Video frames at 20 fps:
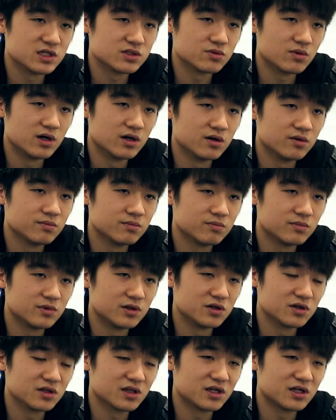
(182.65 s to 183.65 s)
as well.
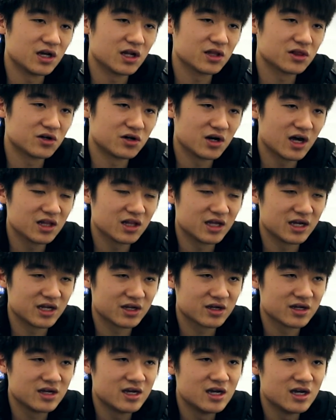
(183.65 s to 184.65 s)
They're not
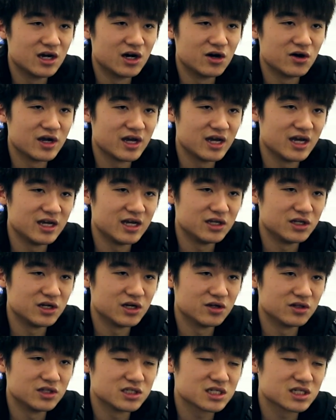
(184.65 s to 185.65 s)
like, oh, hey, you
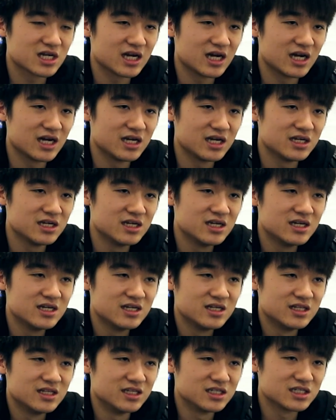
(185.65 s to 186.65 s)
know, this guy's,
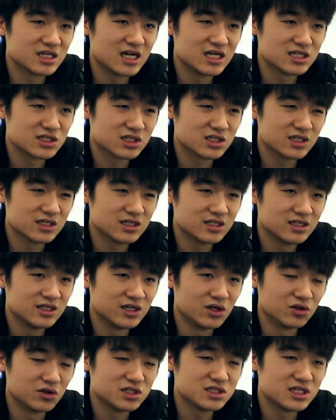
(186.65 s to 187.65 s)

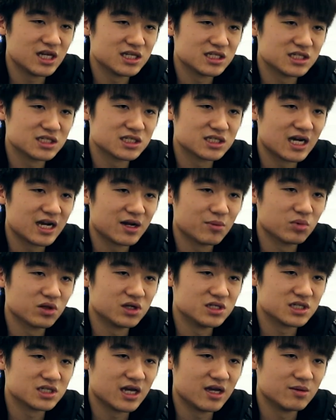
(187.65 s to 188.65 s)
he only stays inside and
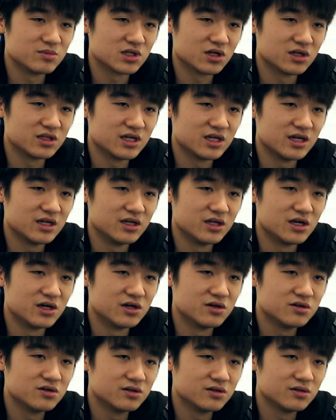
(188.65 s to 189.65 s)
plays games all day, you
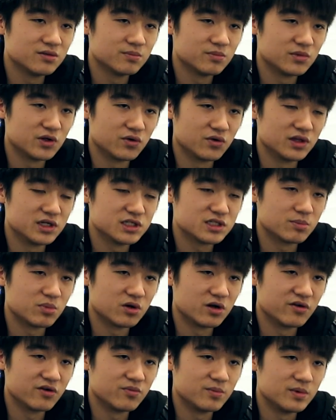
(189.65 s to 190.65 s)
know? They're really
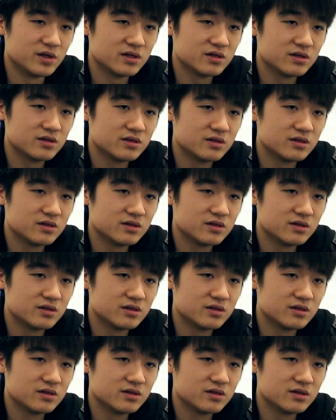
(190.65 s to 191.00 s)
supportive of me.